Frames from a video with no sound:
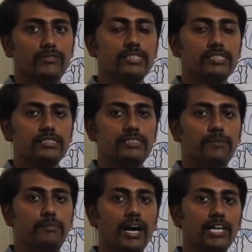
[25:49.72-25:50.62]
which is
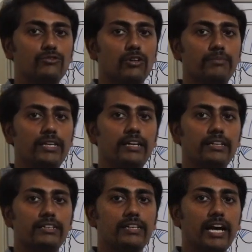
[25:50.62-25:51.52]
the branch from
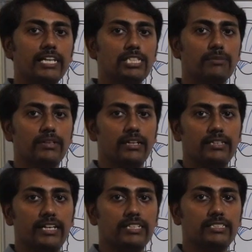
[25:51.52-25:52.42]
the trigeminal
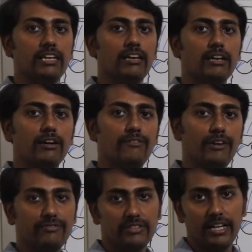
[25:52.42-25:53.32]
nerve, that is the
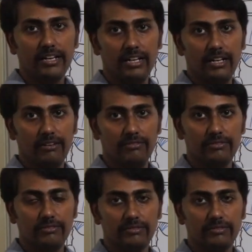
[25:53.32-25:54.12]
fifth cranial nerve.